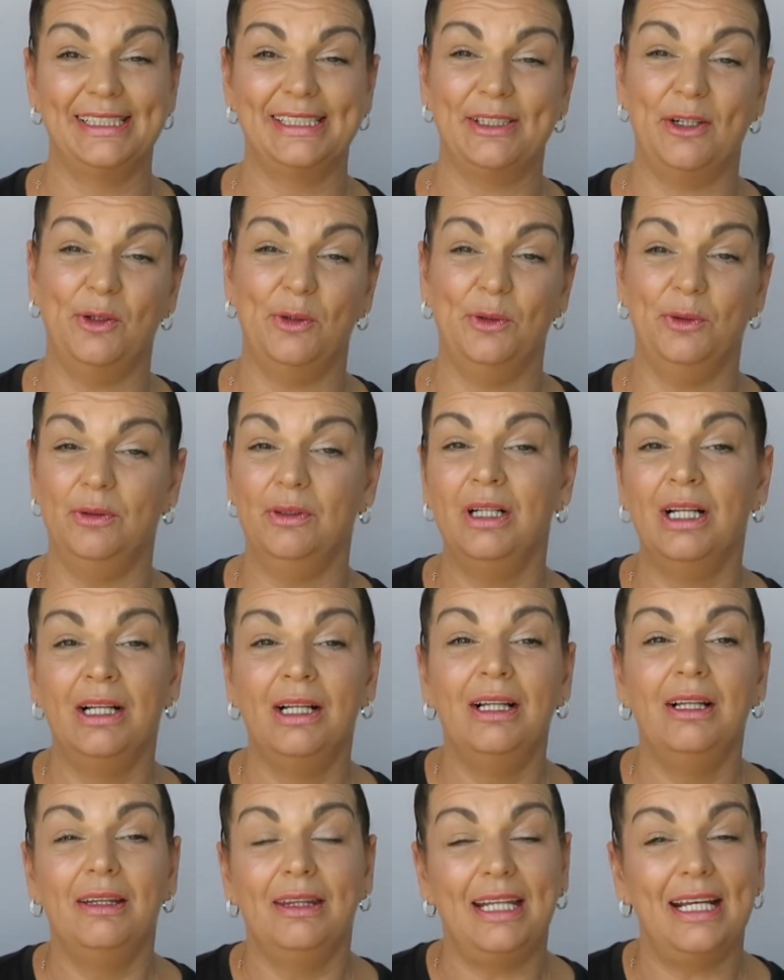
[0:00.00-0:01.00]
so
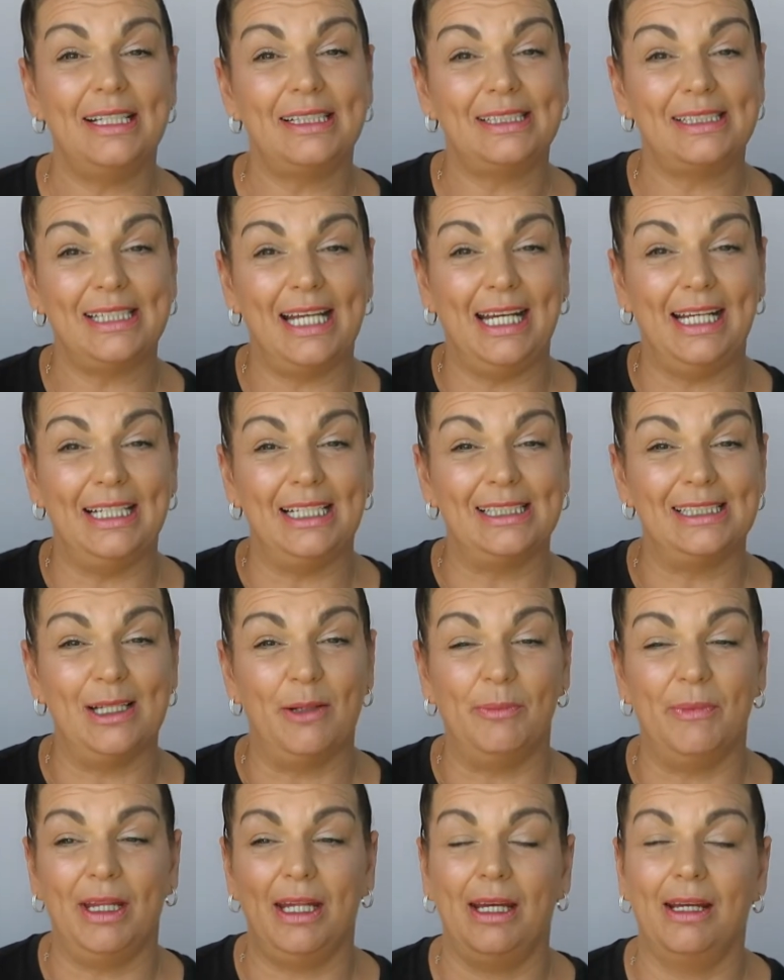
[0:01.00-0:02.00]
that's saying
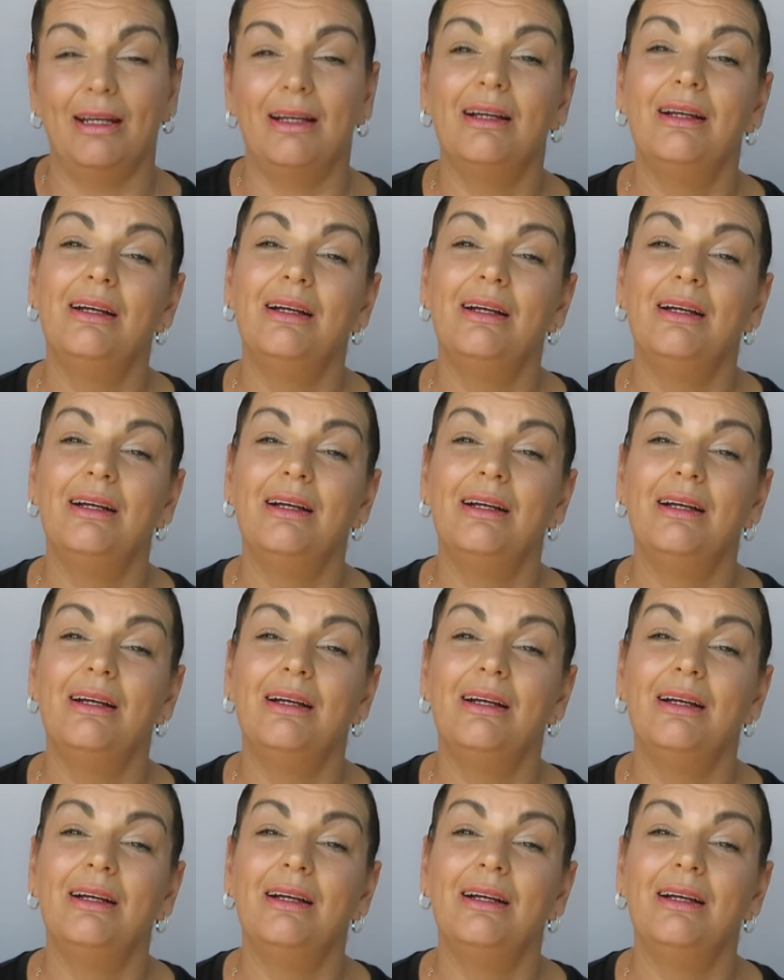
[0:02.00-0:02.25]
something.